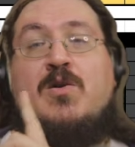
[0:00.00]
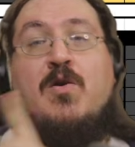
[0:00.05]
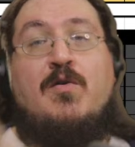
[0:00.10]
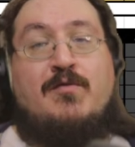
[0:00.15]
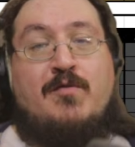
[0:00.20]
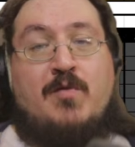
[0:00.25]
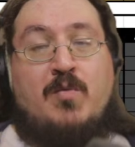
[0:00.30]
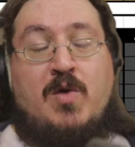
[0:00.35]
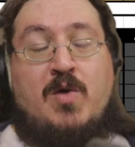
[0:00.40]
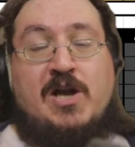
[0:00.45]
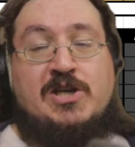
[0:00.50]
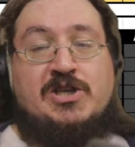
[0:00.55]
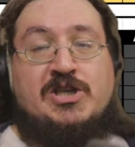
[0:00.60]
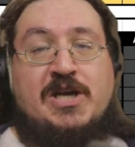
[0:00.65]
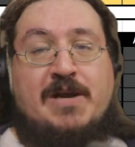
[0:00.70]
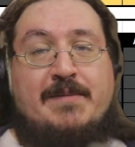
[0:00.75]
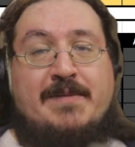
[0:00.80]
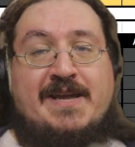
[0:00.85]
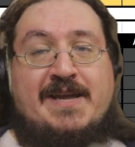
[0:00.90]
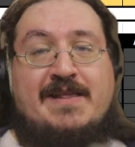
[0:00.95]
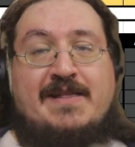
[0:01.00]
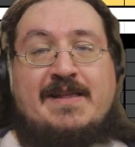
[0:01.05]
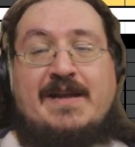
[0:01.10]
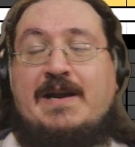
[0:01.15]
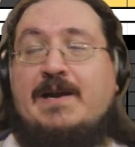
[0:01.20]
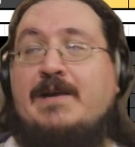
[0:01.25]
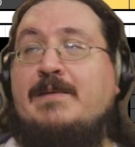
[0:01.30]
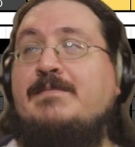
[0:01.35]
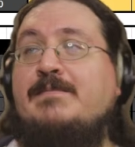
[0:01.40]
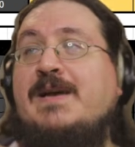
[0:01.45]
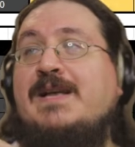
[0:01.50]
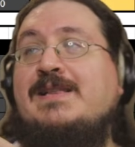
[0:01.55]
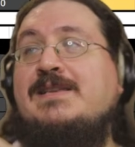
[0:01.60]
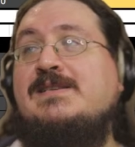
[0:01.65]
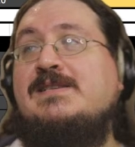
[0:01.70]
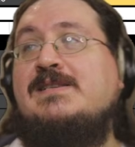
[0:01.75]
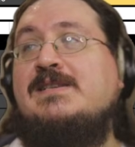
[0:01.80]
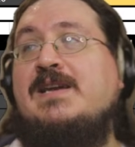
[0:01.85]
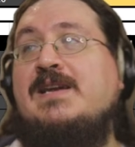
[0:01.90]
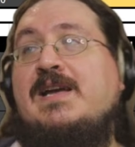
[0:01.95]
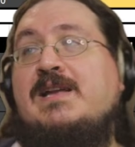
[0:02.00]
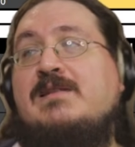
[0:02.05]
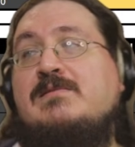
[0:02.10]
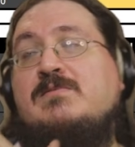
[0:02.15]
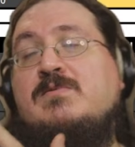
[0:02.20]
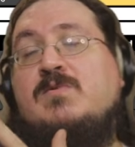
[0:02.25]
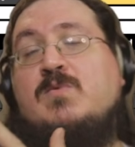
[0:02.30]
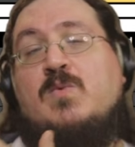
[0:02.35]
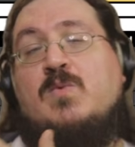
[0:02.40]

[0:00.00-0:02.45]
Overwatch coming in there, and this is again